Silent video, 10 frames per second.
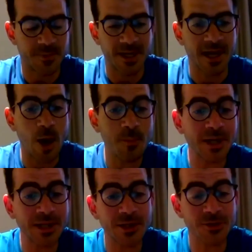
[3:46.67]
been how
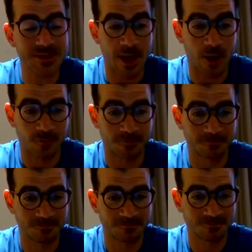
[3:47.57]
many years now
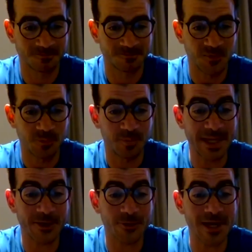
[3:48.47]

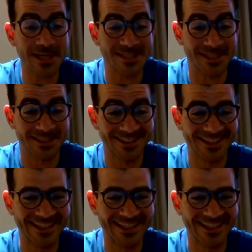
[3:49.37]
being crazy?